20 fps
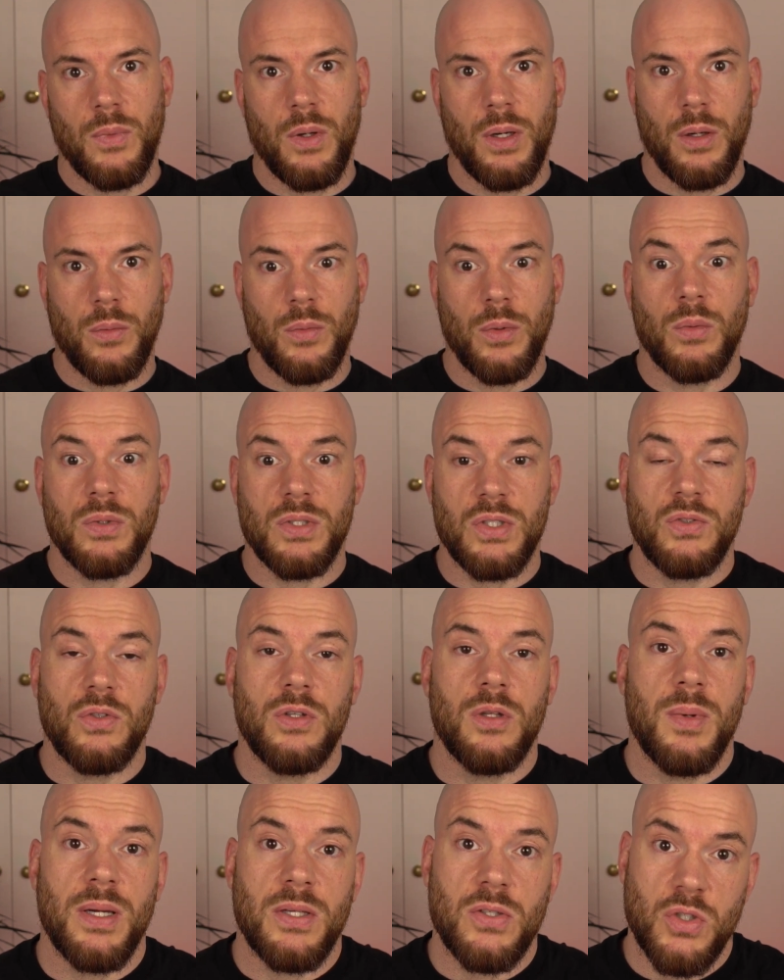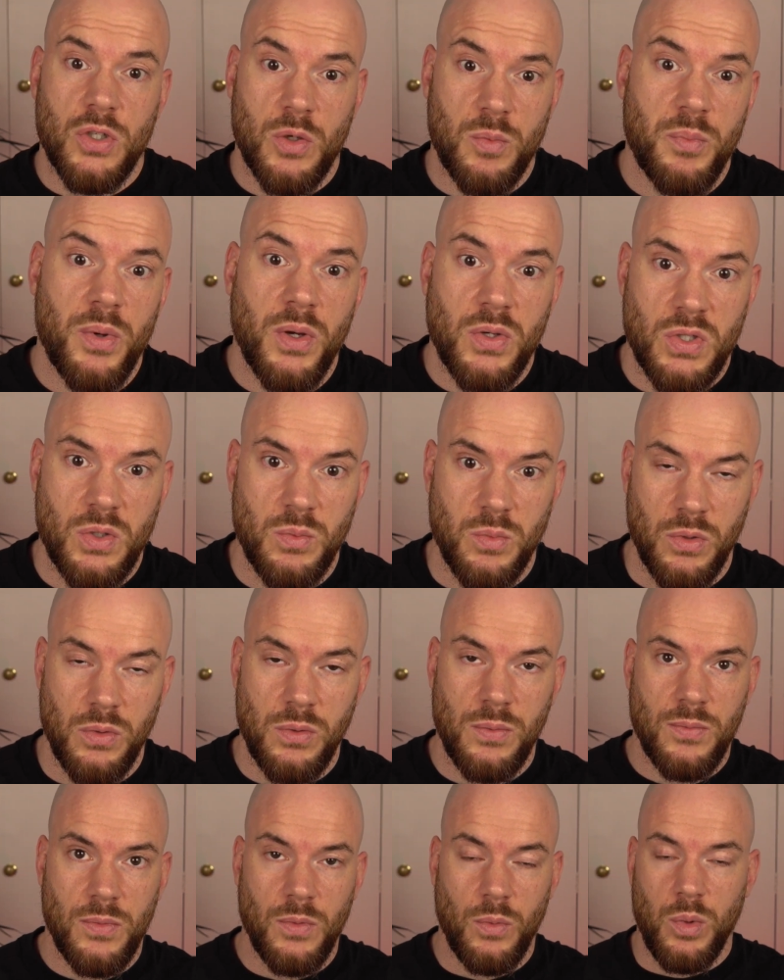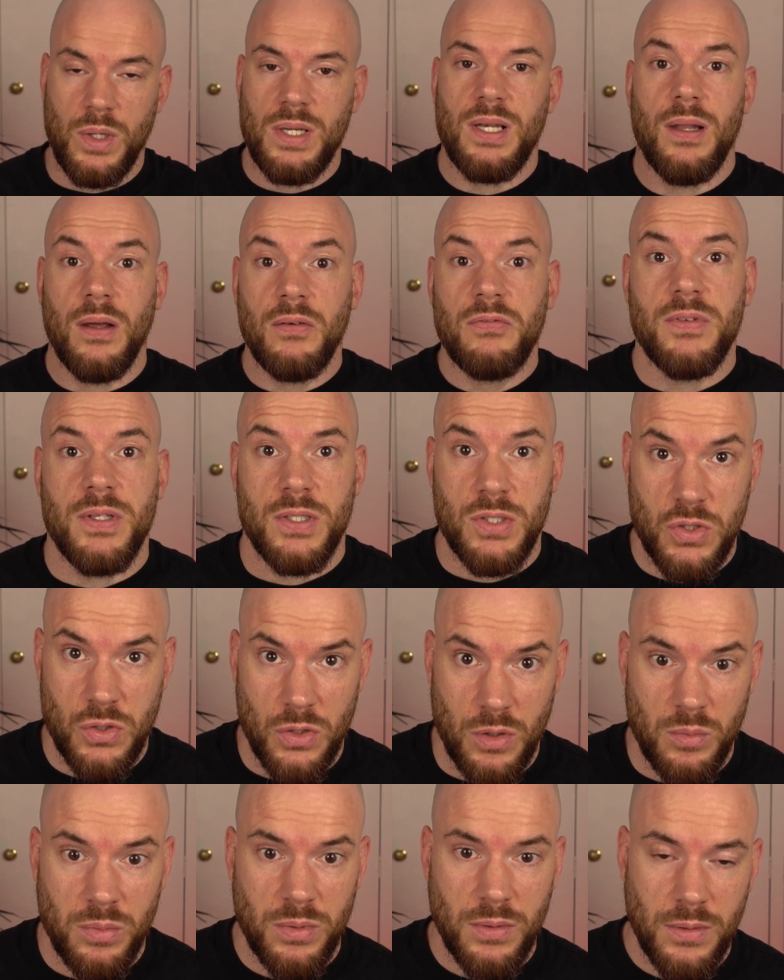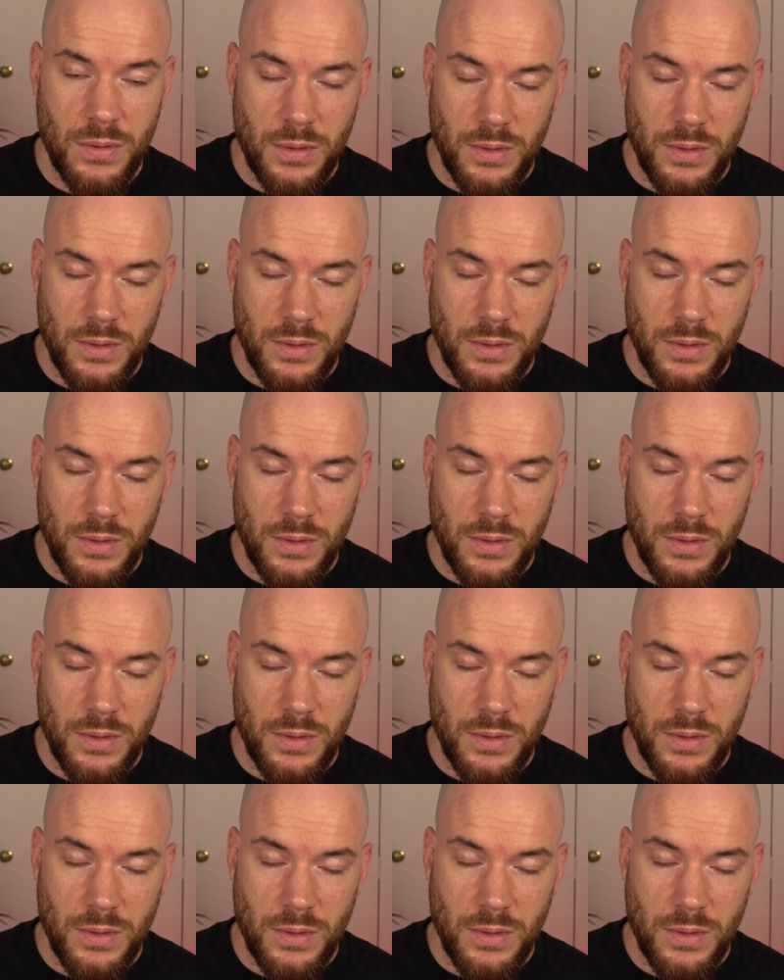and we want to do the best job possible. We love this job.